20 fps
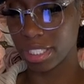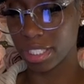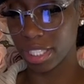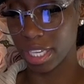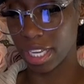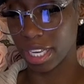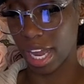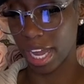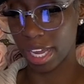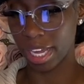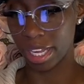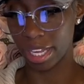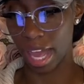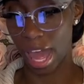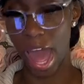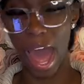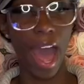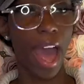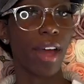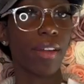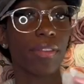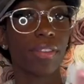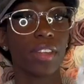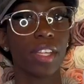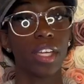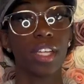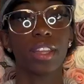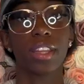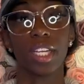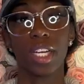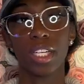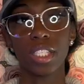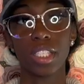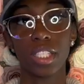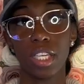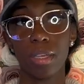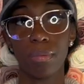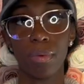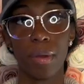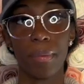and I, I have the
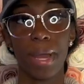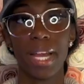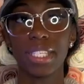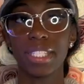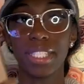13 Pro Max.